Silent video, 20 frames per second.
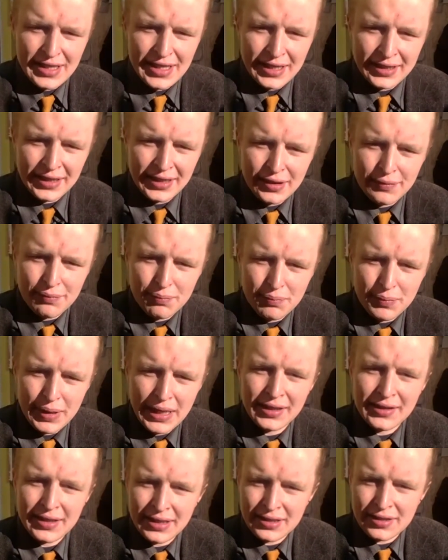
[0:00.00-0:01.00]
and kind of
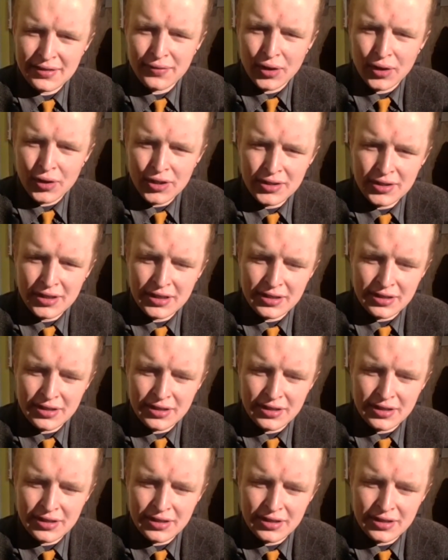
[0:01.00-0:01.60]
paintings of horses.